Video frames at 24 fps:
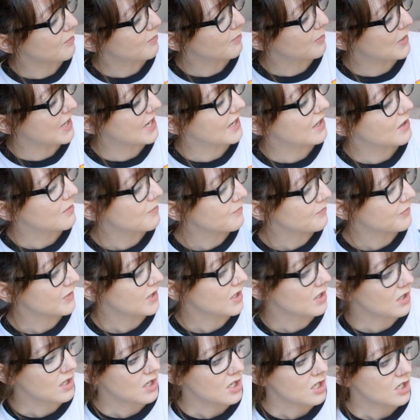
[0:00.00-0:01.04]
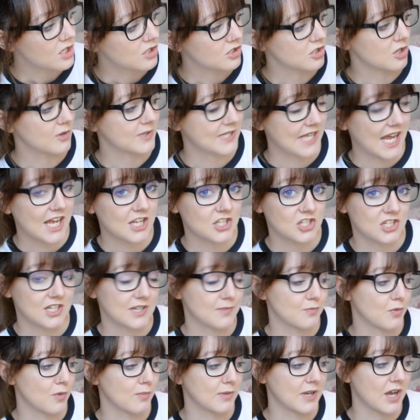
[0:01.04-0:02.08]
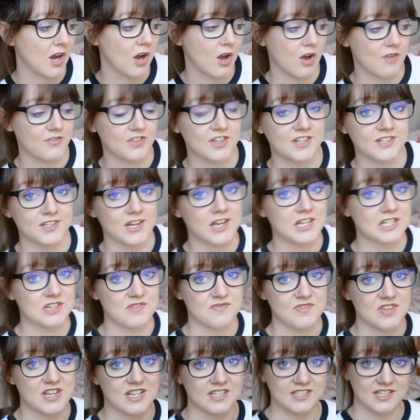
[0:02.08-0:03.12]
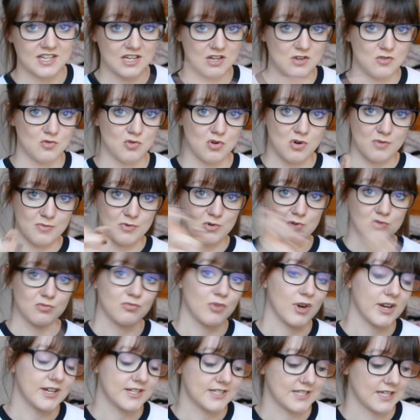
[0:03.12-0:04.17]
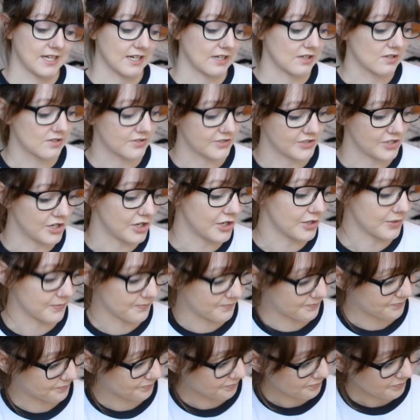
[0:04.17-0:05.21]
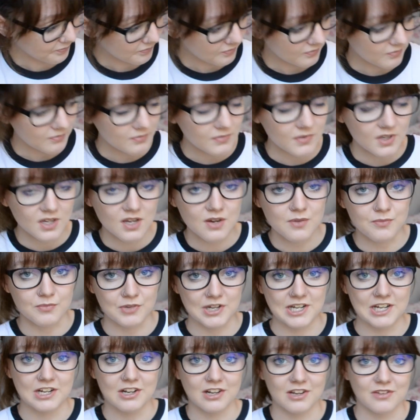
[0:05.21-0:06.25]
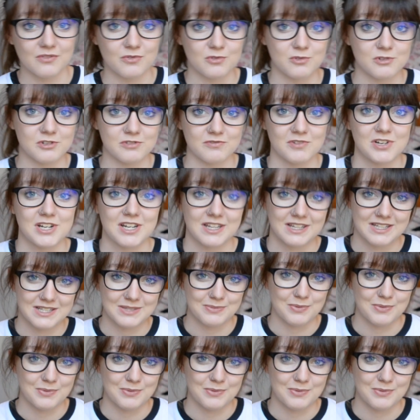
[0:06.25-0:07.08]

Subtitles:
big. So it's actually probably half the size of this in normal writing. So really looking forward to reading this